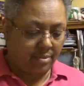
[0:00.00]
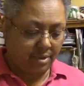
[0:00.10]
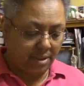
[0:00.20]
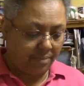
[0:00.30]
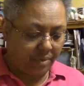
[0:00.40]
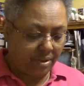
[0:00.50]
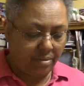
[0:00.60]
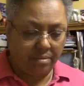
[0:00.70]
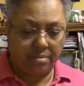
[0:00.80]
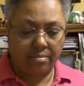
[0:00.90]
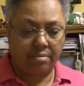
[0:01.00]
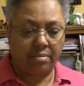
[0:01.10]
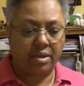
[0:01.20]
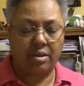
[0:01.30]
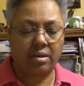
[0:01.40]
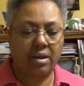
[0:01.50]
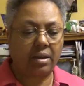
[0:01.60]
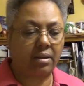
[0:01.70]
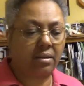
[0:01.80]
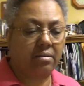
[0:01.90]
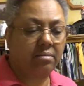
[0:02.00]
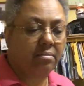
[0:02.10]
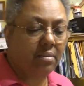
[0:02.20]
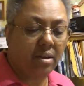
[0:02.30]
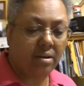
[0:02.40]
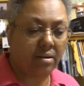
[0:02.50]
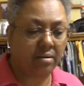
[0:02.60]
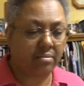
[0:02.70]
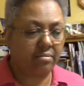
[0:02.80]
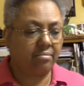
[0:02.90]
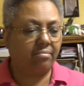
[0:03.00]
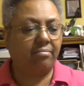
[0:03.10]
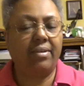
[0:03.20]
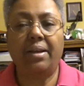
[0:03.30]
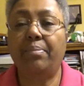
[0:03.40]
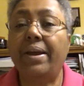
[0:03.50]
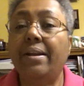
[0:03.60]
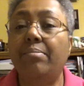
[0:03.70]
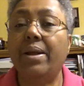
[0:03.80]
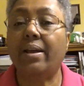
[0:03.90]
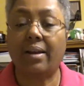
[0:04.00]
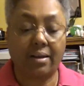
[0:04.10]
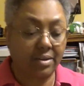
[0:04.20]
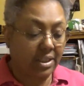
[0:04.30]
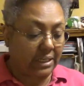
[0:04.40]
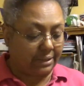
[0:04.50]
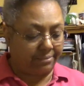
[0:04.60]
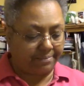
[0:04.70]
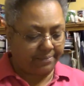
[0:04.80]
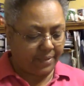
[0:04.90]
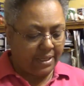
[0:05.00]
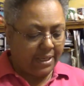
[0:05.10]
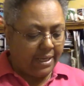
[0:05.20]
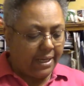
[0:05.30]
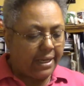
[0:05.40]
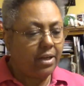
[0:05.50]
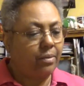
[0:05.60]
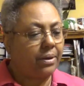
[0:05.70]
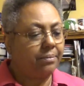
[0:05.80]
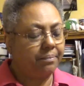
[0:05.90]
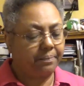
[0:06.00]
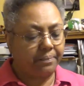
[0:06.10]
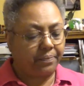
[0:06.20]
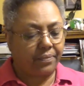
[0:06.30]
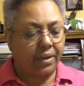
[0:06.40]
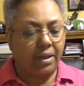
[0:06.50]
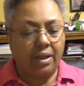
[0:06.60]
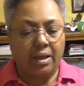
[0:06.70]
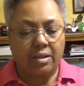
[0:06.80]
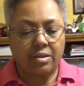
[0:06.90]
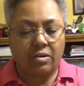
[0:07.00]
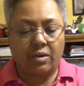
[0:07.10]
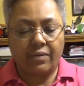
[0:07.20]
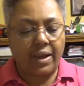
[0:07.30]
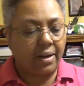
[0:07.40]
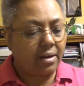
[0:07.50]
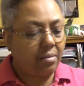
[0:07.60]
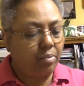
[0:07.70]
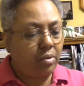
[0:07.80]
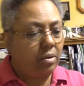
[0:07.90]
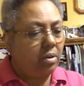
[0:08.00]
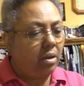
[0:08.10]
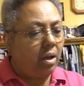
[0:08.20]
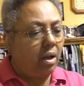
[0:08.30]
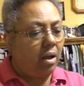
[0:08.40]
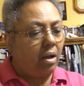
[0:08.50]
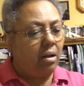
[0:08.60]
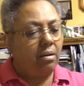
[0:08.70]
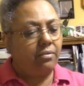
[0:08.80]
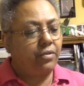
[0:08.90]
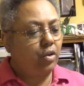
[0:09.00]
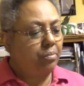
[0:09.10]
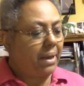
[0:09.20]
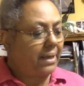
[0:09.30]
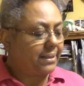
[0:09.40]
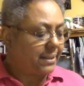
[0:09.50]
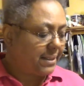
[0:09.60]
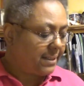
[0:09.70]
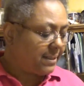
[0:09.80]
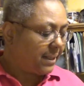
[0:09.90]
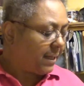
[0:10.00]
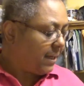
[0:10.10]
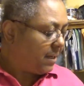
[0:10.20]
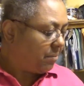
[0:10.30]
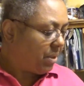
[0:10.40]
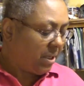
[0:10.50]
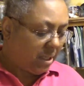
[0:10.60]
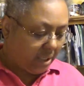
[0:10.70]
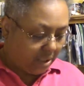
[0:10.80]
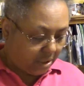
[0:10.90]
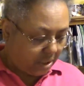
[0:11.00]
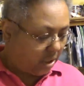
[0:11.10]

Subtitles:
something to look like a and paint it black like a skillet. Anyway, so I've got a couple of new magazines that came in.